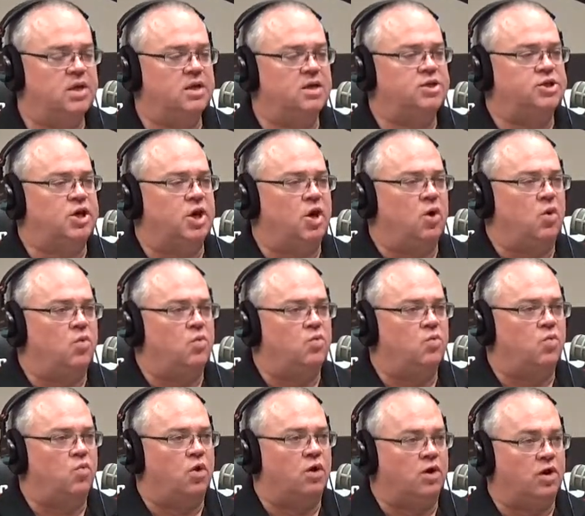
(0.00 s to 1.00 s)
So
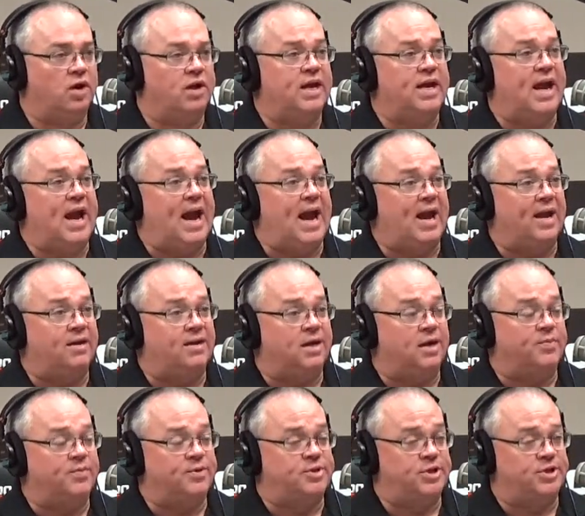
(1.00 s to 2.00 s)
we're looking at
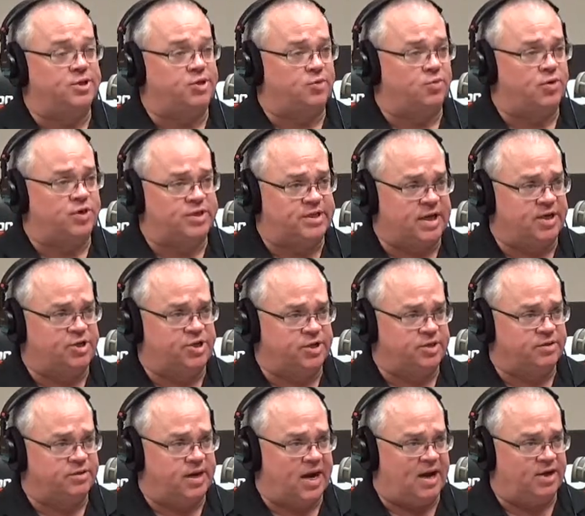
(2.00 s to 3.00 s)
a potential
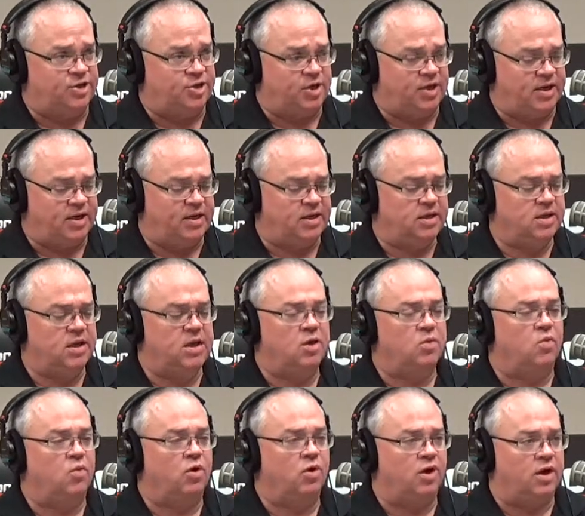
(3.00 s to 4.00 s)
recession nationally.
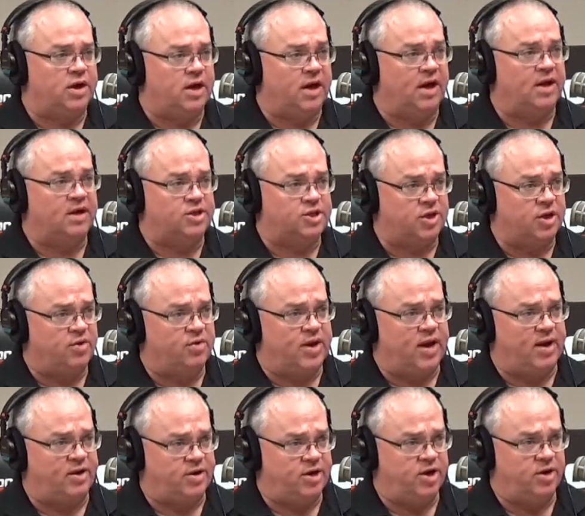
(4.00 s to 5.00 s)
We're looking at a
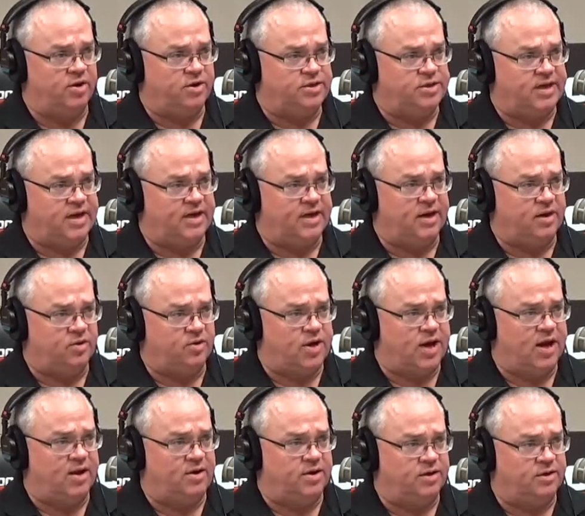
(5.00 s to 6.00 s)
slowdown here in San Diego
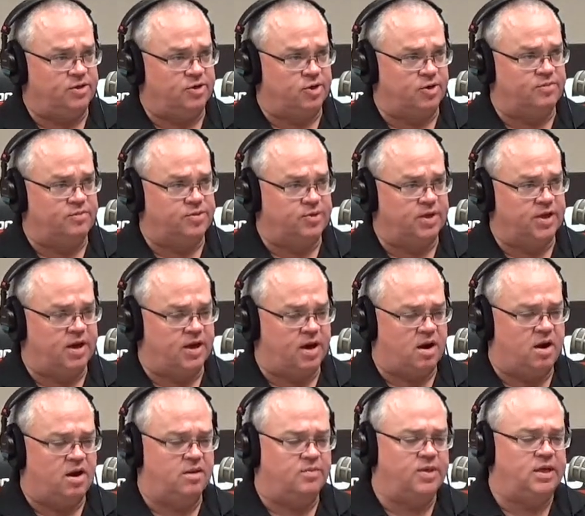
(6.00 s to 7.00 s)
County in terms of the
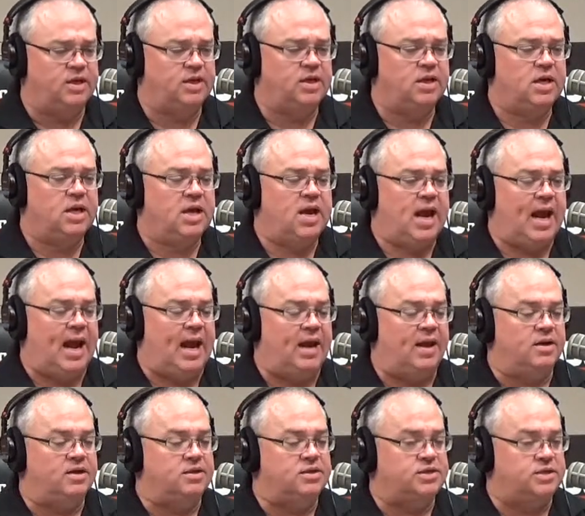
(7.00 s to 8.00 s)
economy.
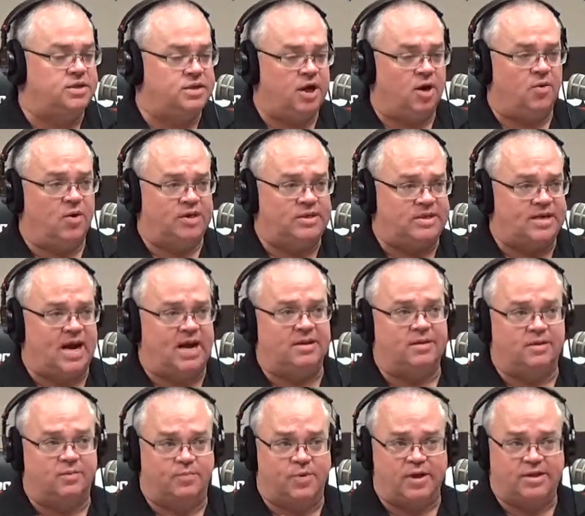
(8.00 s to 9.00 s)
And it's not
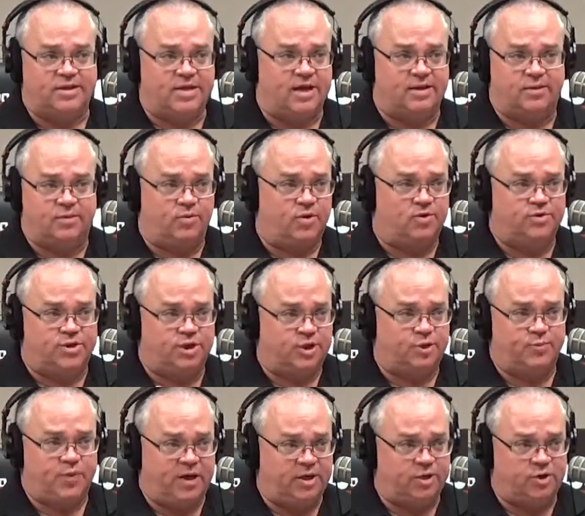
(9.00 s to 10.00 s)
the
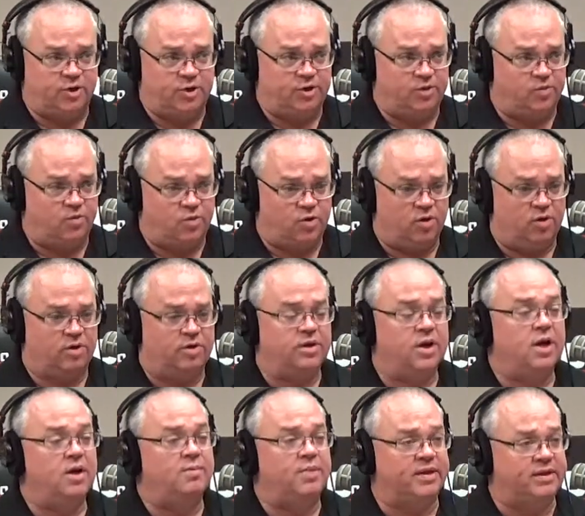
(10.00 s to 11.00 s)
rosiest picture in the world,
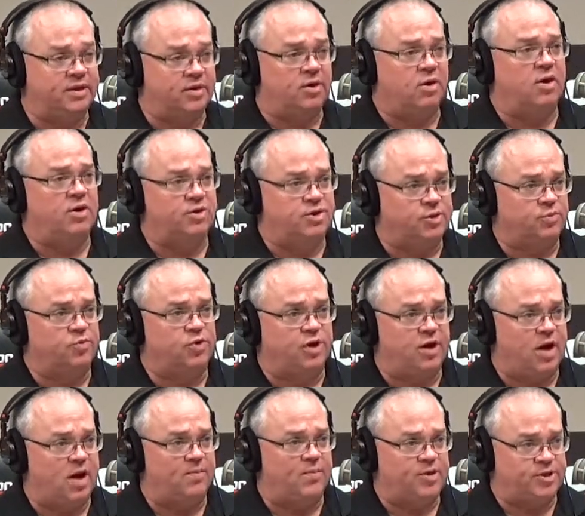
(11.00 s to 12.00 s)
but there are some
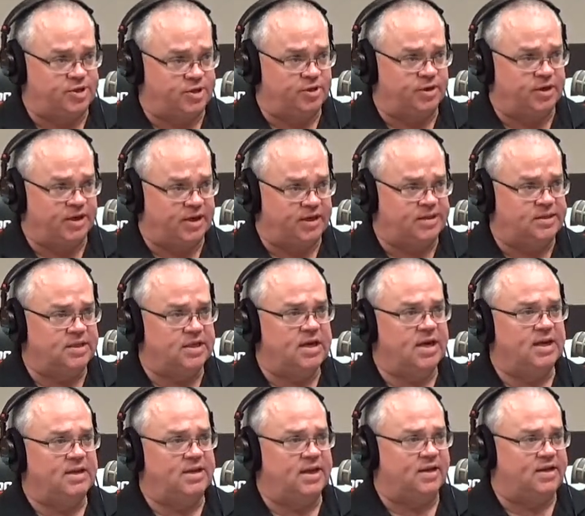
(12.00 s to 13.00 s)
real opportunities
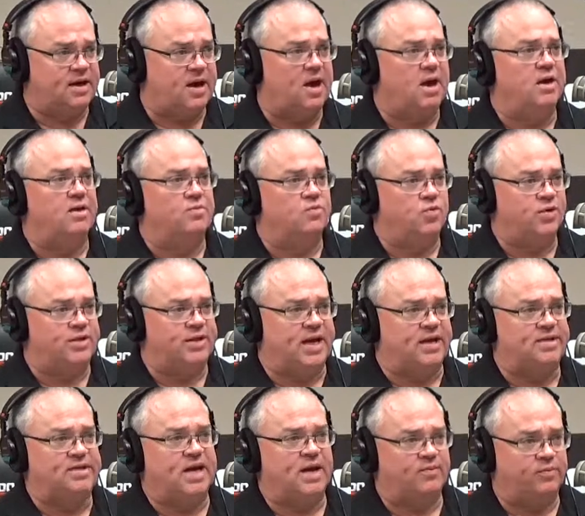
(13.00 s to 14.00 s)
that come with
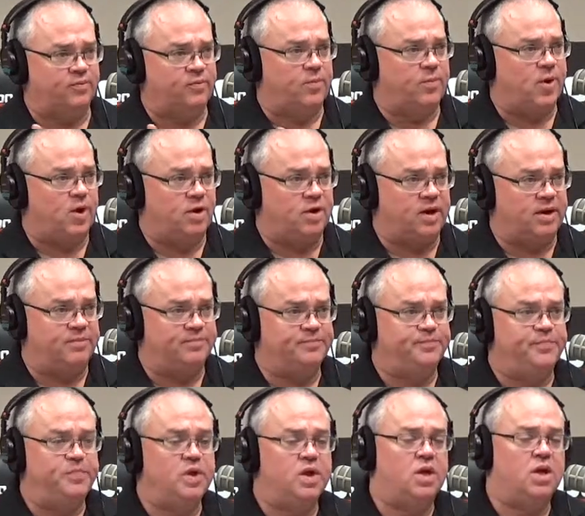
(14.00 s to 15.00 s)
that type of a market.
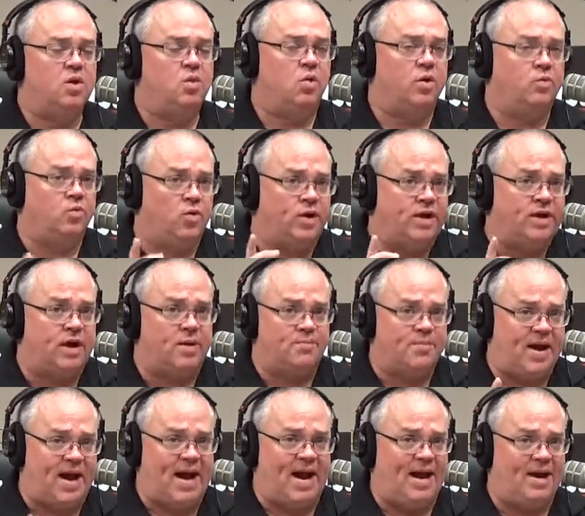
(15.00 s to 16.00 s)
When we come
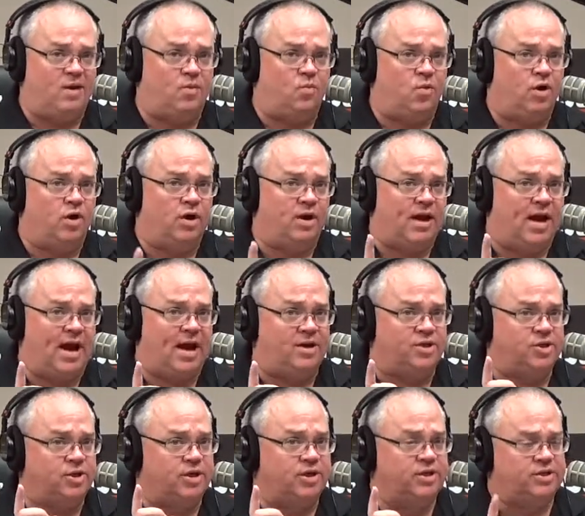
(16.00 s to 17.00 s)
back, we're going to
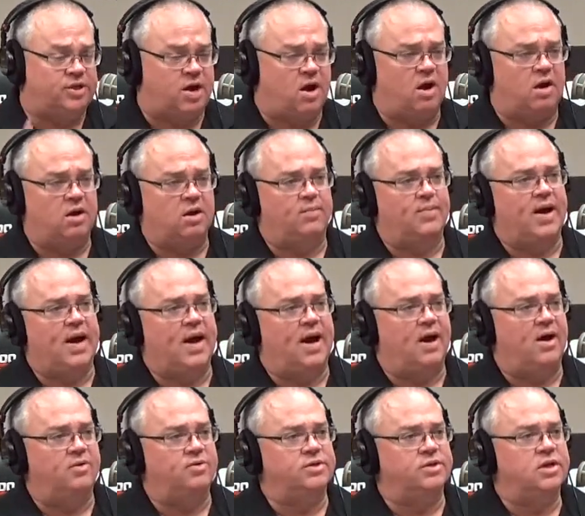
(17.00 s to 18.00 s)
actually talk
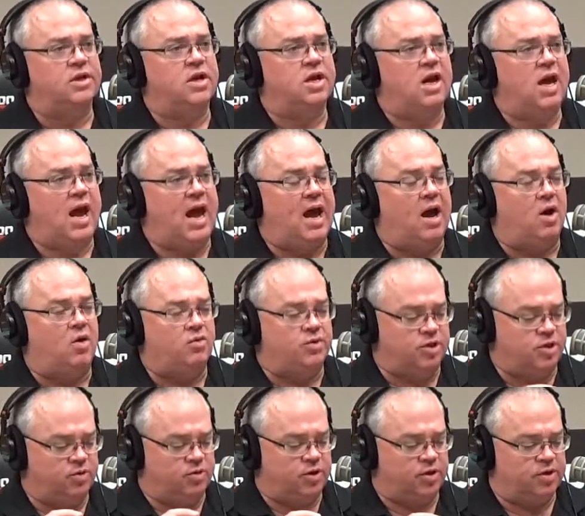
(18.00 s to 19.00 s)
about how
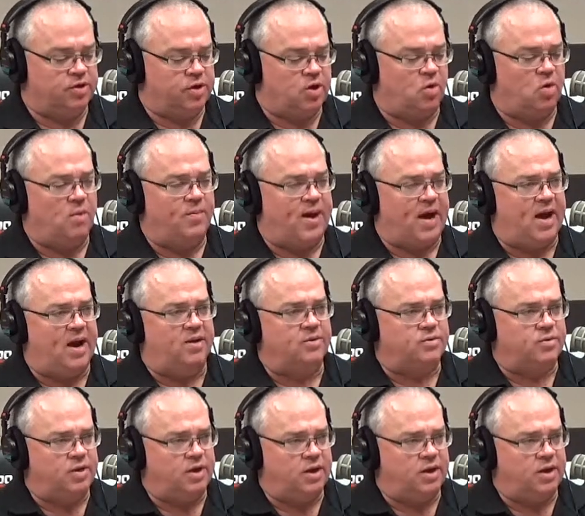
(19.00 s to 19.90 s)
you can go about